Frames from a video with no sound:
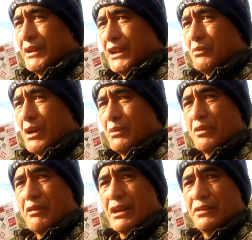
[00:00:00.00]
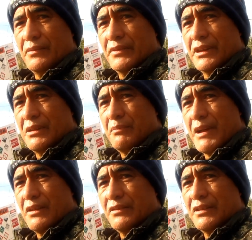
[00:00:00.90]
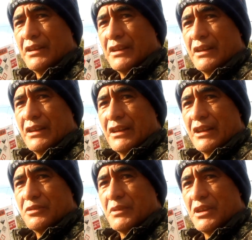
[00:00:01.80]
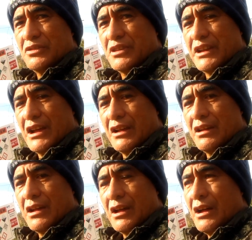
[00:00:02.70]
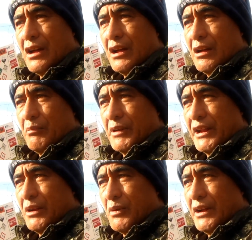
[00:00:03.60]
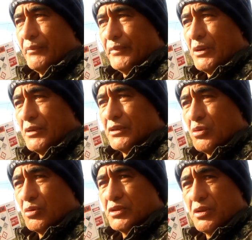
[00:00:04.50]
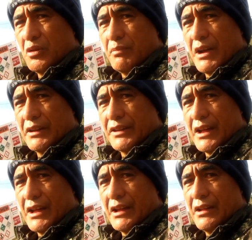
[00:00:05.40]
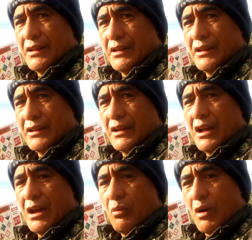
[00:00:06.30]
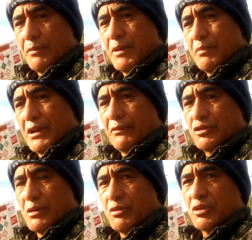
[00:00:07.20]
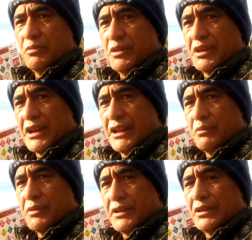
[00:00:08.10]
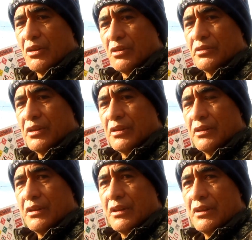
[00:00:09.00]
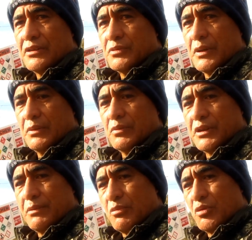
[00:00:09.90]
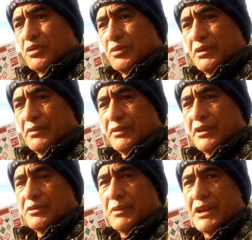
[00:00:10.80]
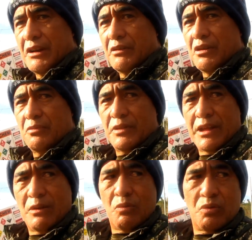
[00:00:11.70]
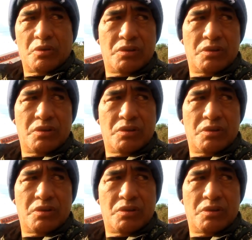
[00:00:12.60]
But anyway, we're out and about as we usually are. But anyway, I want to talk to you about why people have trouble communicating with their dog. Sweet, we'll get more into it as we carry on with our walk.